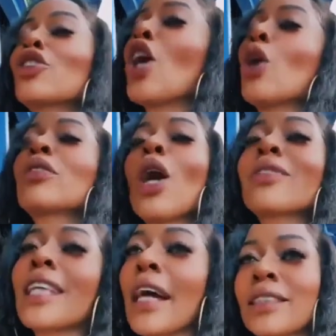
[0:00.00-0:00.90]
Don't
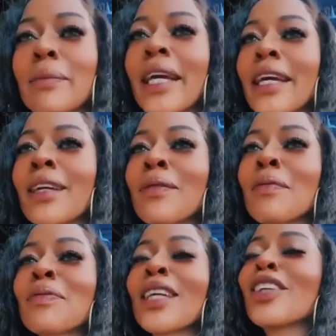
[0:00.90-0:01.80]
don't text me.
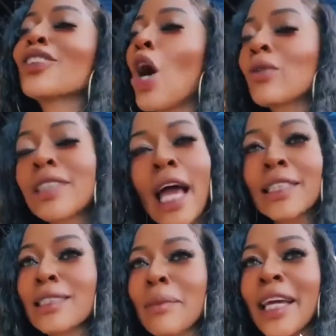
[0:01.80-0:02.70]
Don't
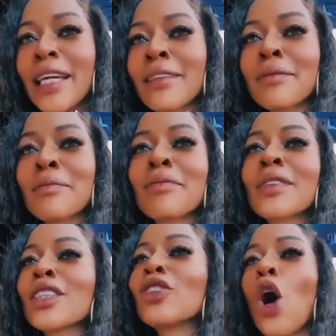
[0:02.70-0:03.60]
text me.
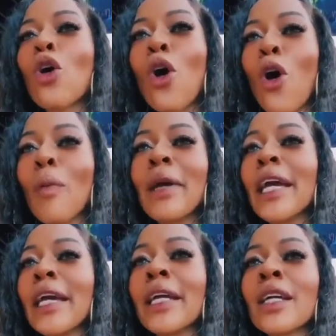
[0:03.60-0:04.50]
Don't call
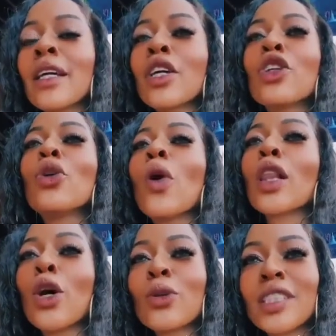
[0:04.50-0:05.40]
me. You a
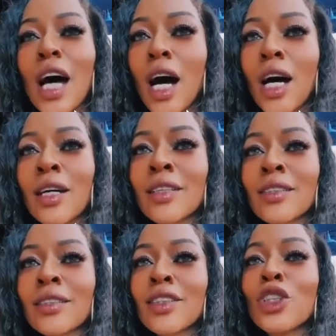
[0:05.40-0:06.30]
loser.
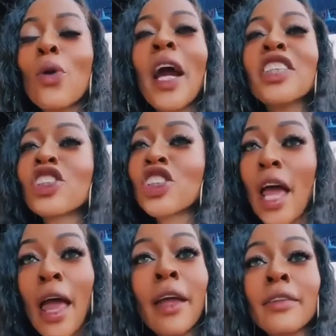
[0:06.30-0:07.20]
You ain't
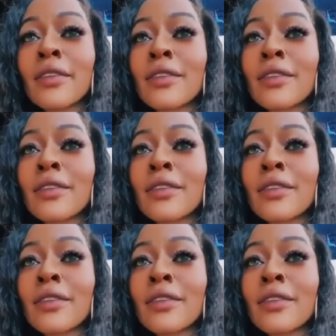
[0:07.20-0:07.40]
shit.